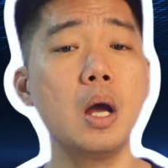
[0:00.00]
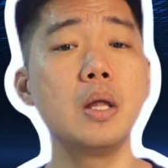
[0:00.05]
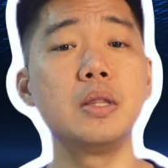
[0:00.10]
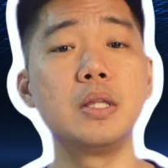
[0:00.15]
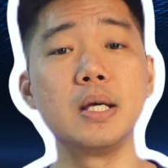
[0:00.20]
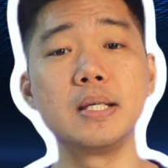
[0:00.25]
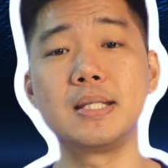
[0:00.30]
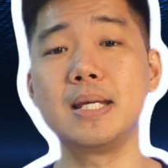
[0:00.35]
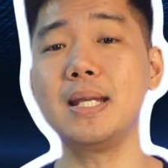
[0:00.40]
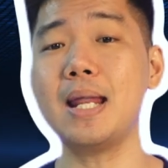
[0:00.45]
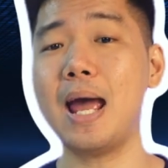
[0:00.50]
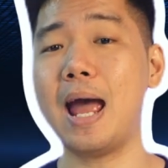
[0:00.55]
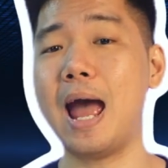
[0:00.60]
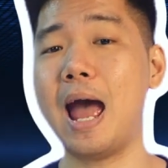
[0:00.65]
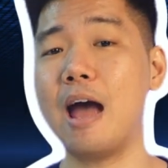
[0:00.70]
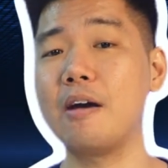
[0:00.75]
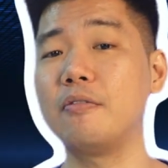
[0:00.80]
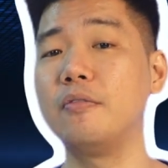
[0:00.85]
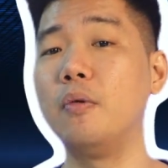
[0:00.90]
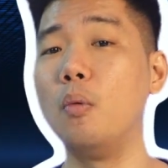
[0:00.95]
does it
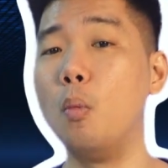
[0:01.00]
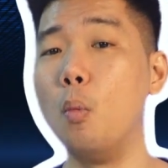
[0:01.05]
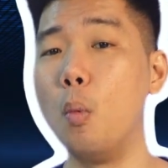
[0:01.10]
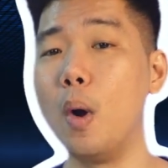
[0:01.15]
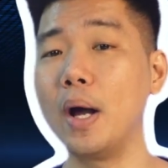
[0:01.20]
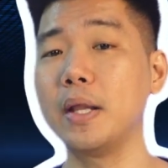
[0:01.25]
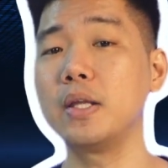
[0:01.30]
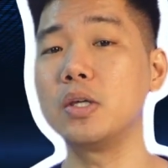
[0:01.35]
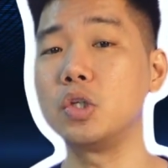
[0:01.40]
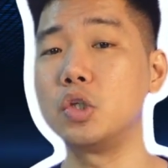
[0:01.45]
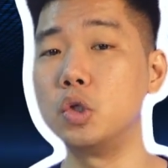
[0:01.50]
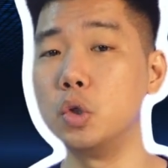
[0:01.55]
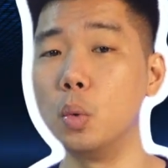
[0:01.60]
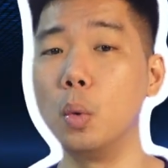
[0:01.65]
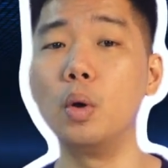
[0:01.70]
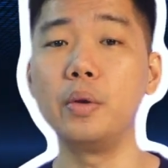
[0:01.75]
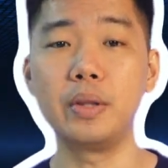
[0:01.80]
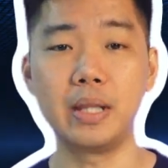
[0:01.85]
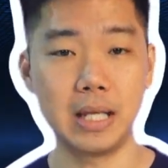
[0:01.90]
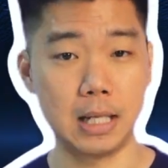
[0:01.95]
have what you
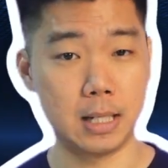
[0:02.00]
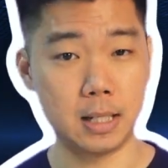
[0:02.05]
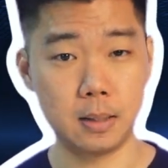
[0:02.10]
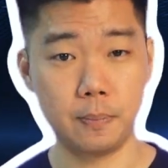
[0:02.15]
will need?